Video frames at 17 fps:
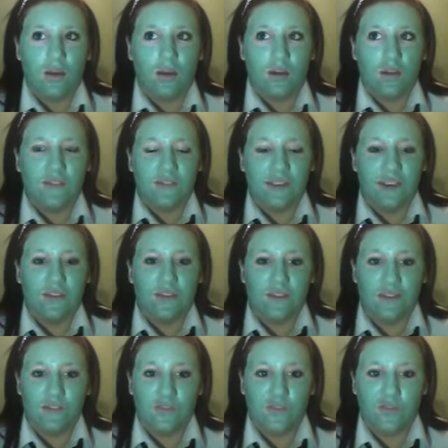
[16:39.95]
a
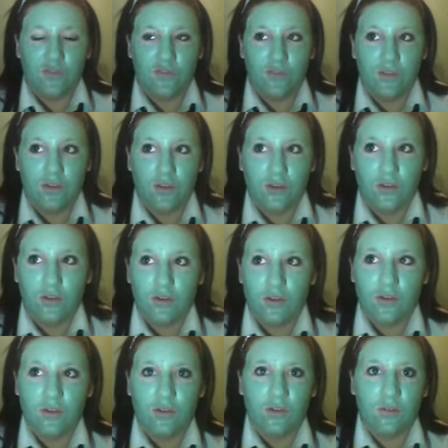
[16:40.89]
series of
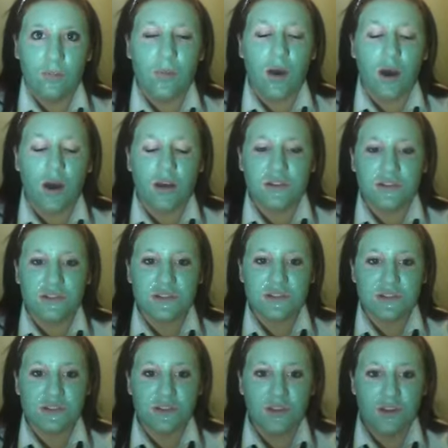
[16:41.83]

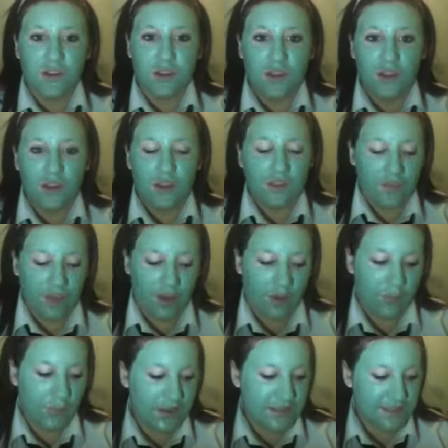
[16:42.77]
masks to
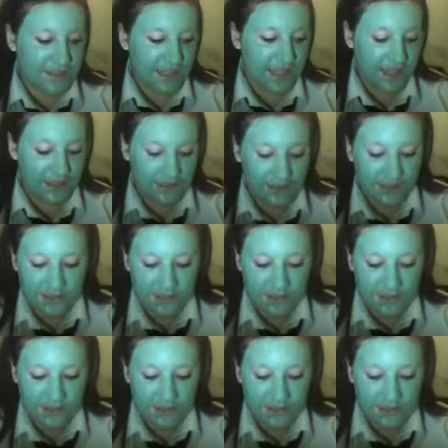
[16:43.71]
help my skin.